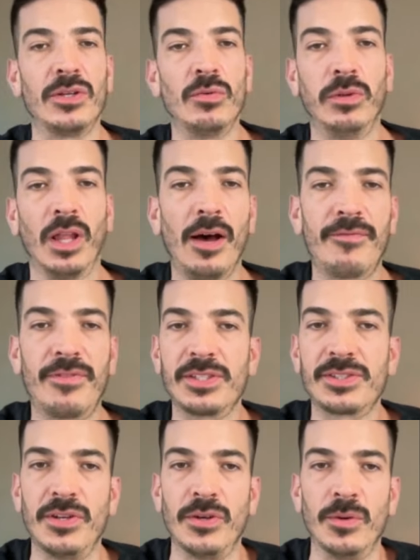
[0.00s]
you love
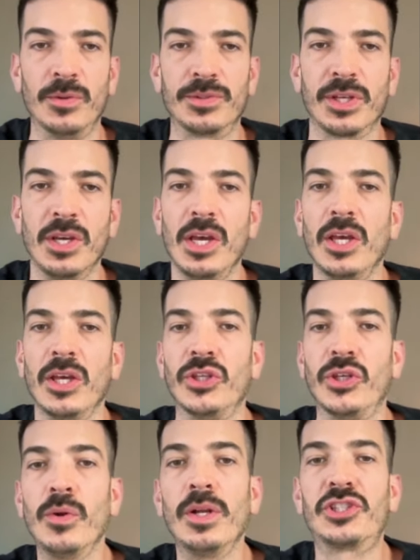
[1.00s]
this news.
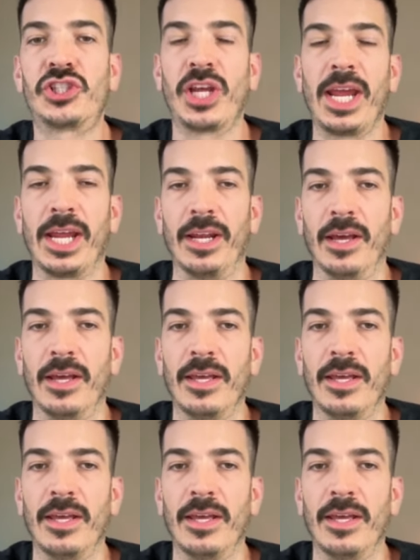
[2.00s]
Unichain